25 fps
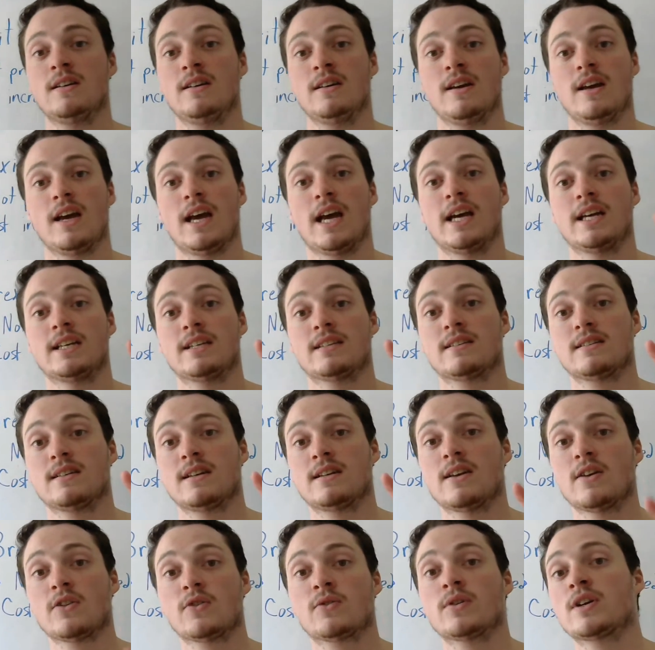And
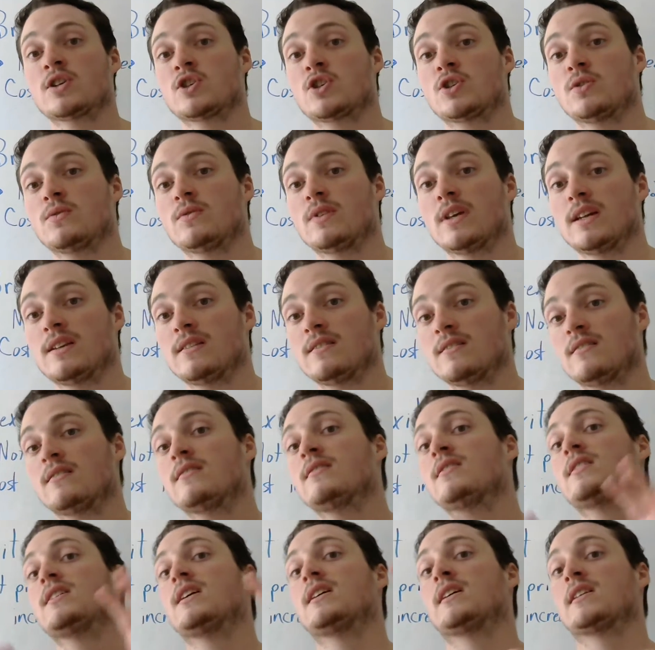another issue that
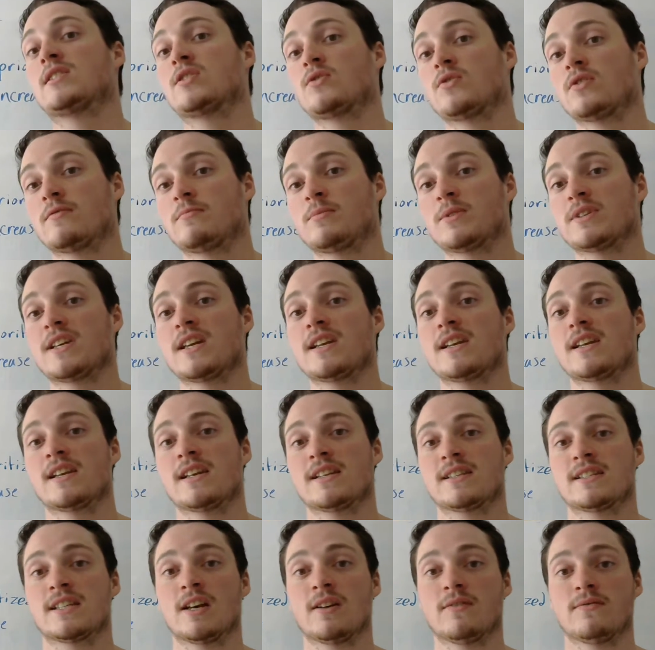has sort of presented
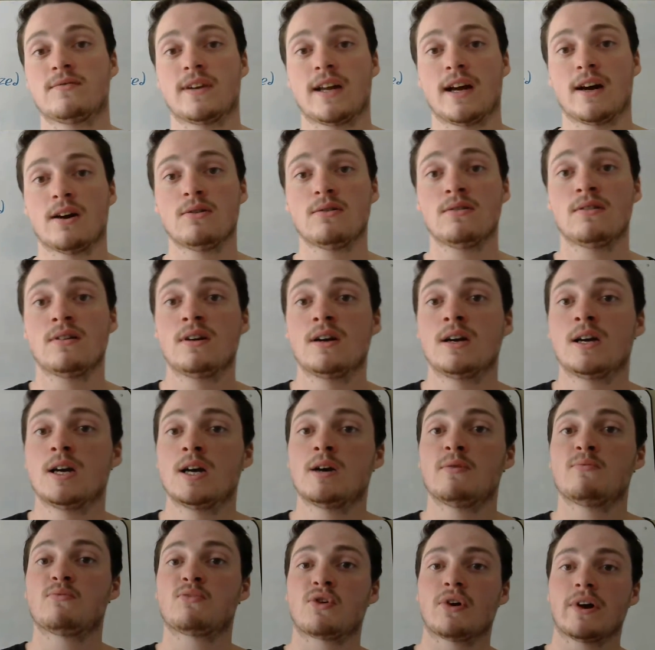itself now,
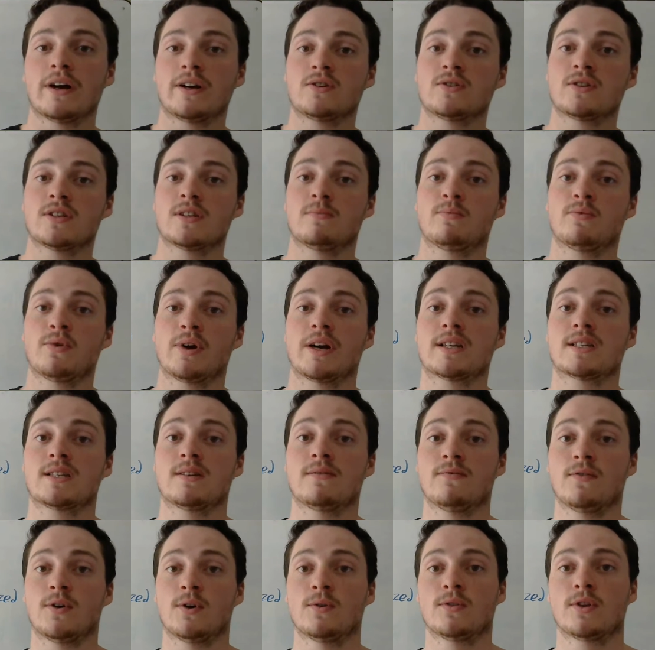prior to the Brexit
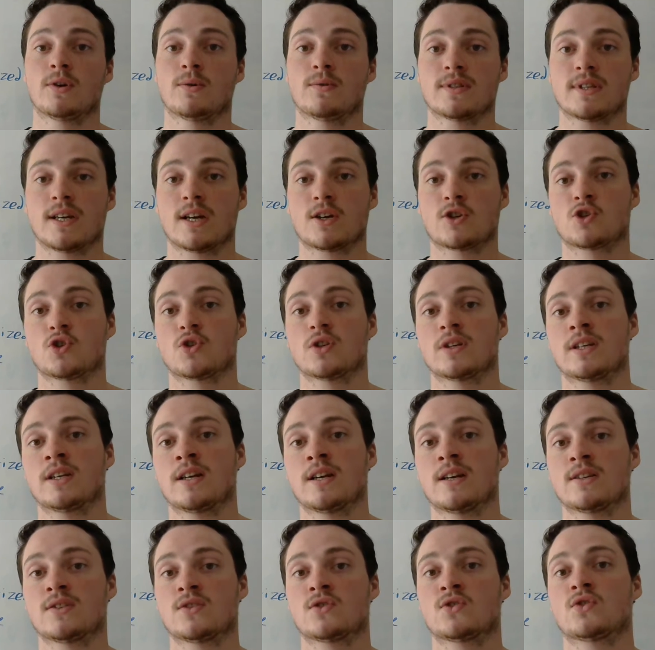vote, there was actually
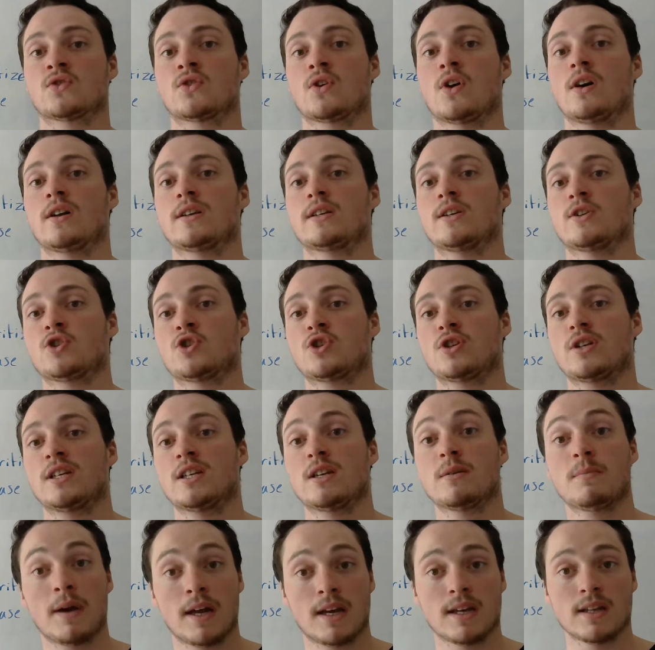a Scottish
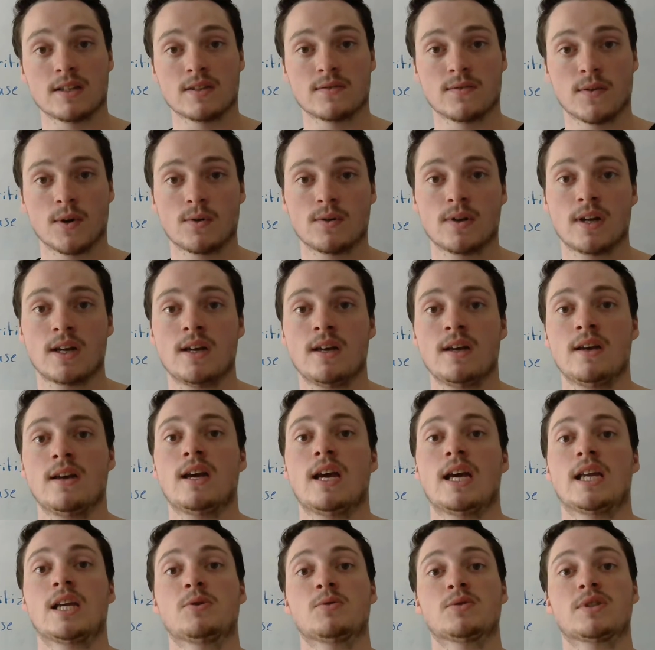independence vote.
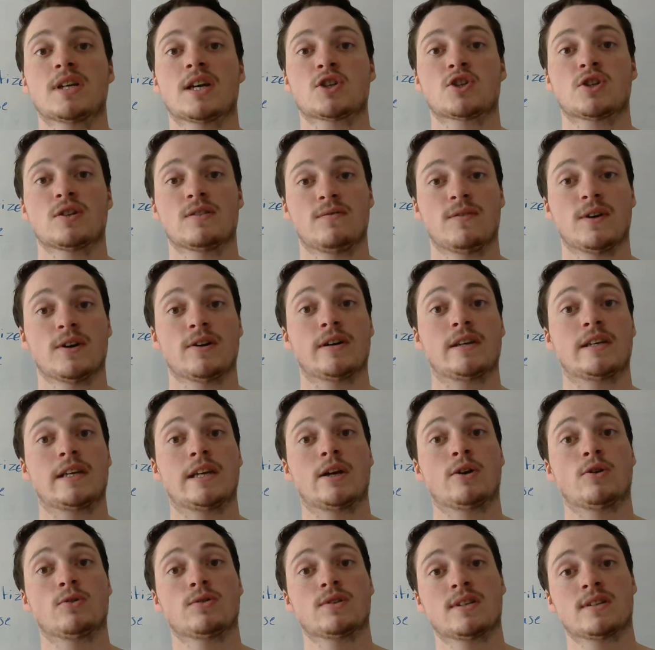And it was actually a very
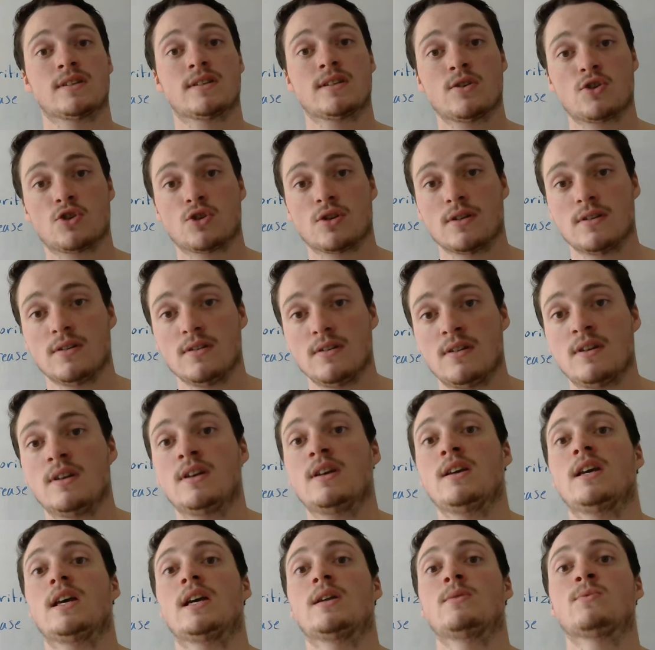narrow decision
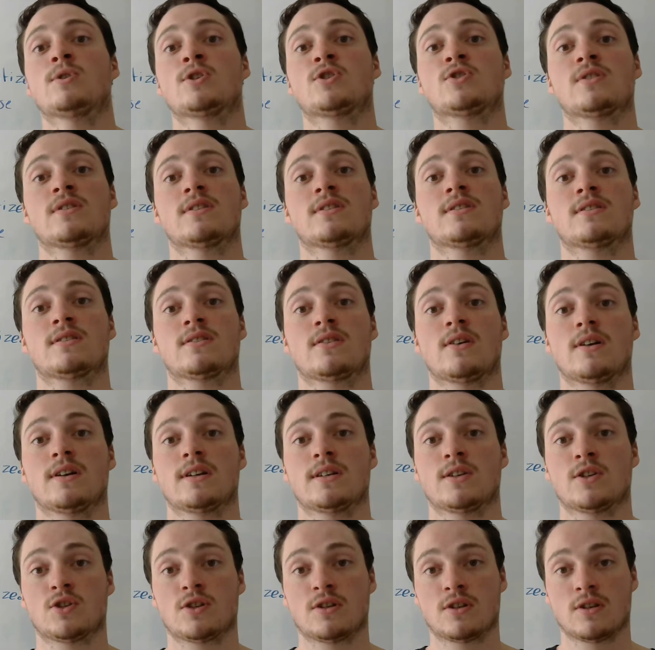in which the
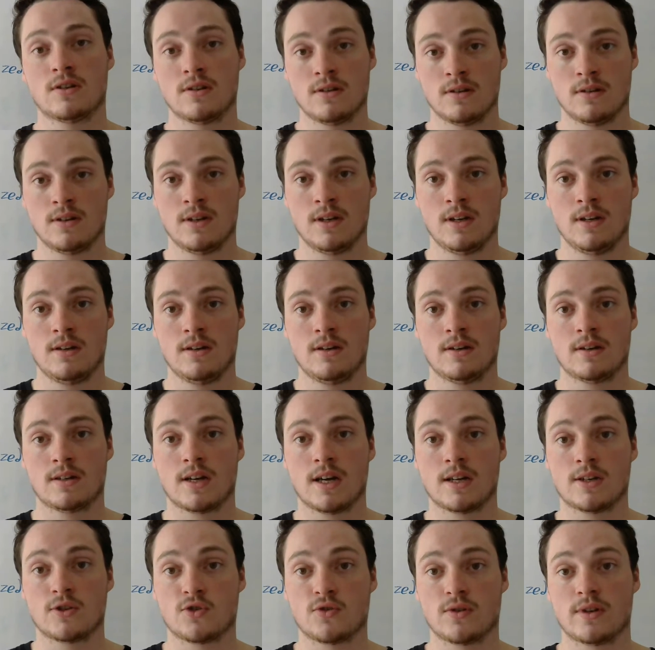Scottish
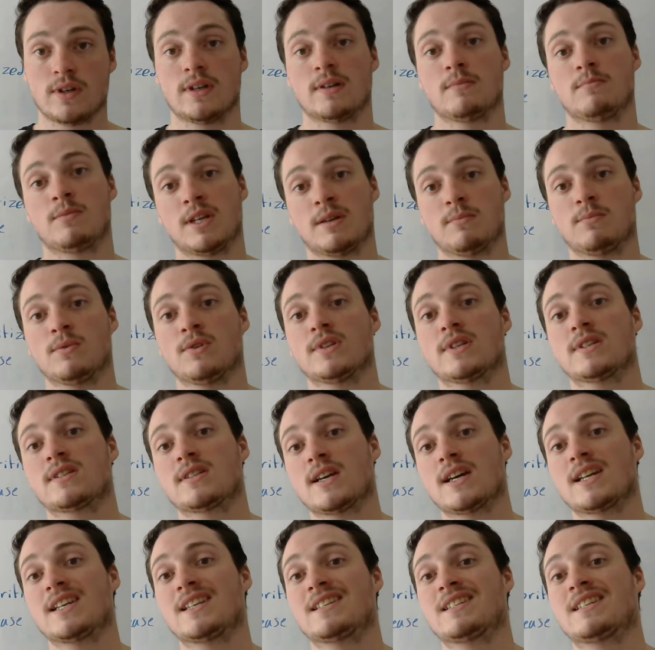country and people
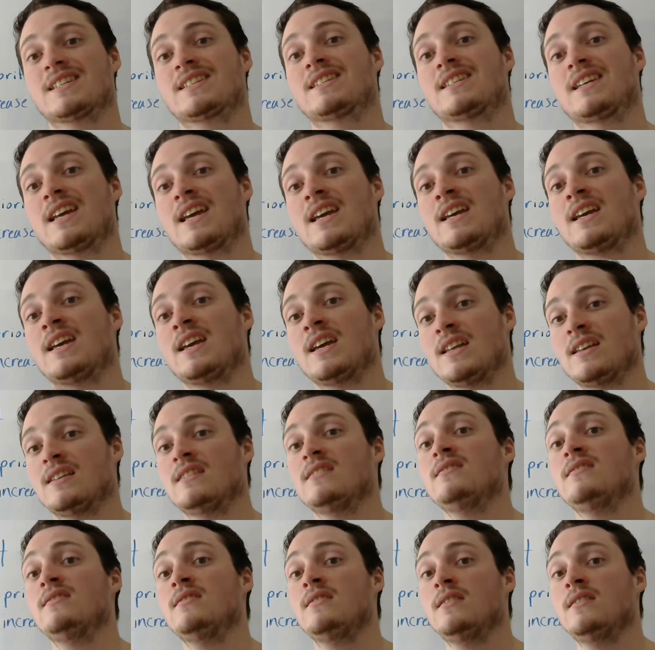decided to stay in